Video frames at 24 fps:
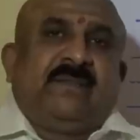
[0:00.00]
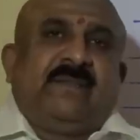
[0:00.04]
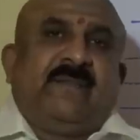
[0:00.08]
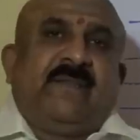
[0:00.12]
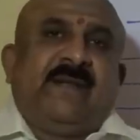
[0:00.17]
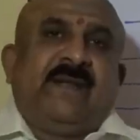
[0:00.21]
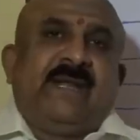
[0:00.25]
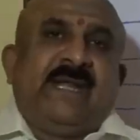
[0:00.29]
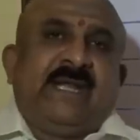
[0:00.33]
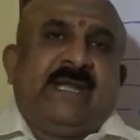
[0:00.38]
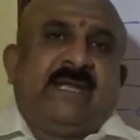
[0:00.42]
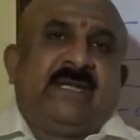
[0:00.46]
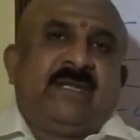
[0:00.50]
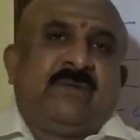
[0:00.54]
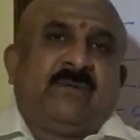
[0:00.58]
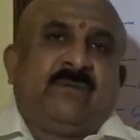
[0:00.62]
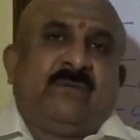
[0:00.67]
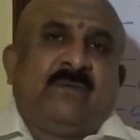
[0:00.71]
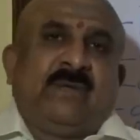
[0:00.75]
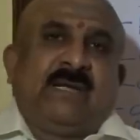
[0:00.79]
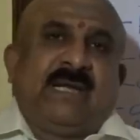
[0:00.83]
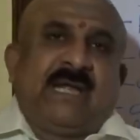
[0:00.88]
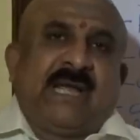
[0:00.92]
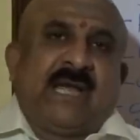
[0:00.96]
The
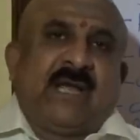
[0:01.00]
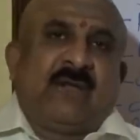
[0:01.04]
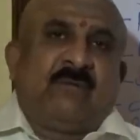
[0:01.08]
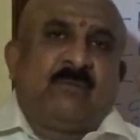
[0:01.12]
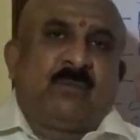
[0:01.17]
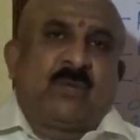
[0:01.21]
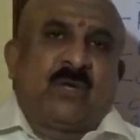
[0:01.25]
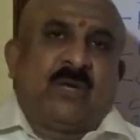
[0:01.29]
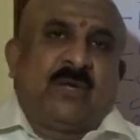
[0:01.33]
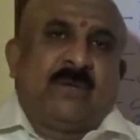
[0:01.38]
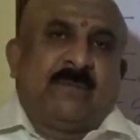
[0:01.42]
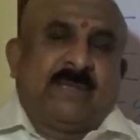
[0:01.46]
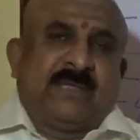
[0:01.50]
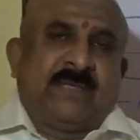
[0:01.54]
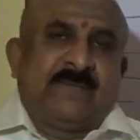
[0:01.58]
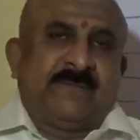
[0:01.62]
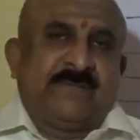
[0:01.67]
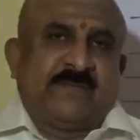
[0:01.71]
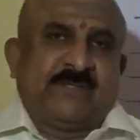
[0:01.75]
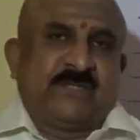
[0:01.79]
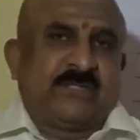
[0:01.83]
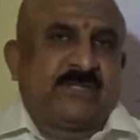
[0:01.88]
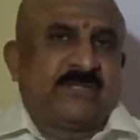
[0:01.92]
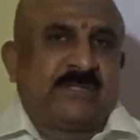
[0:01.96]
native will have
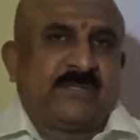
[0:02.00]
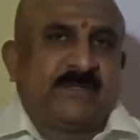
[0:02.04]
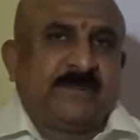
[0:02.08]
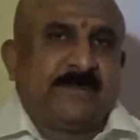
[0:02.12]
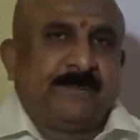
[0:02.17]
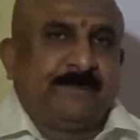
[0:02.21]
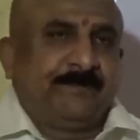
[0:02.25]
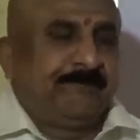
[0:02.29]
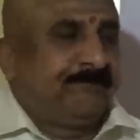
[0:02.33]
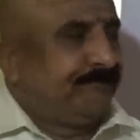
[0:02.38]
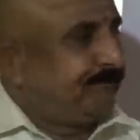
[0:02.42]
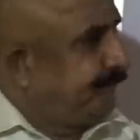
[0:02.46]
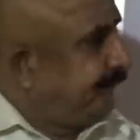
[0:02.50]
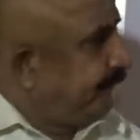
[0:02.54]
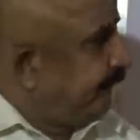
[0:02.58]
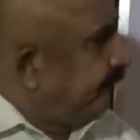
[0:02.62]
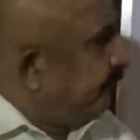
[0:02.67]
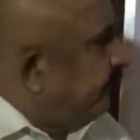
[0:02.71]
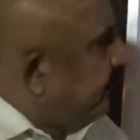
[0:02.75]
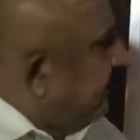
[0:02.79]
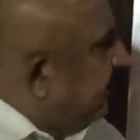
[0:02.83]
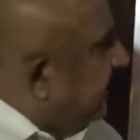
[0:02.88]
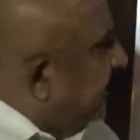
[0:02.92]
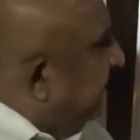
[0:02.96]
problems.
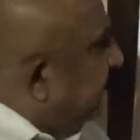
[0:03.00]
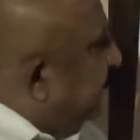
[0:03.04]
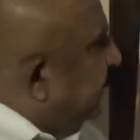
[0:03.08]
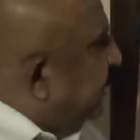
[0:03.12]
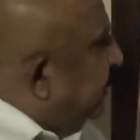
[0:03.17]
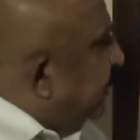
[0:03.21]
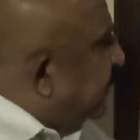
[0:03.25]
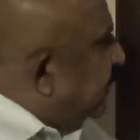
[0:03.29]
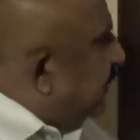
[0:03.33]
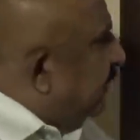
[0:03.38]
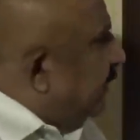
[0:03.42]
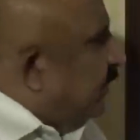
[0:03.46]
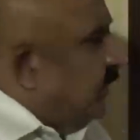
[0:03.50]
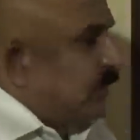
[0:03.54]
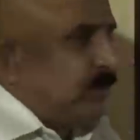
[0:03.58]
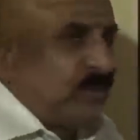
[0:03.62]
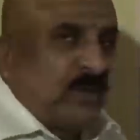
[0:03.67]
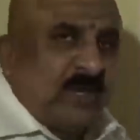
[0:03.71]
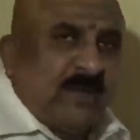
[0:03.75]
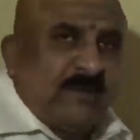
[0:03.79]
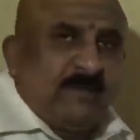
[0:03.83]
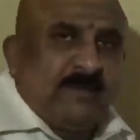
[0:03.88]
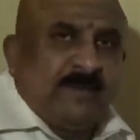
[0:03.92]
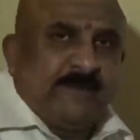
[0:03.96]
This is about
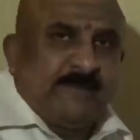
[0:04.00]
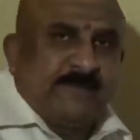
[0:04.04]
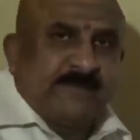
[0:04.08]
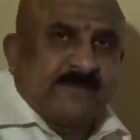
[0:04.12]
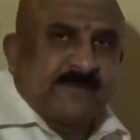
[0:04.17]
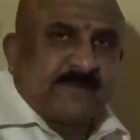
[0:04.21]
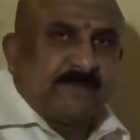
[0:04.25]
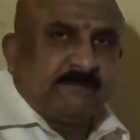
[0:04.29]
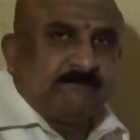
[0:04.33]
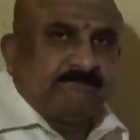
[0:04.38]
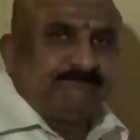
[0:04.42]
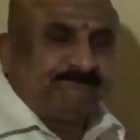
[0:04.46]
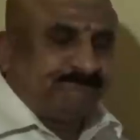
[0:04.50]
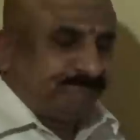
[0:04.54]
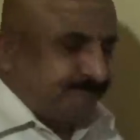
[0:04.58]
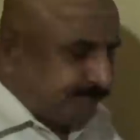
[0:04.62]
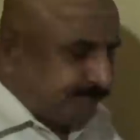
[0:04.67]
problems.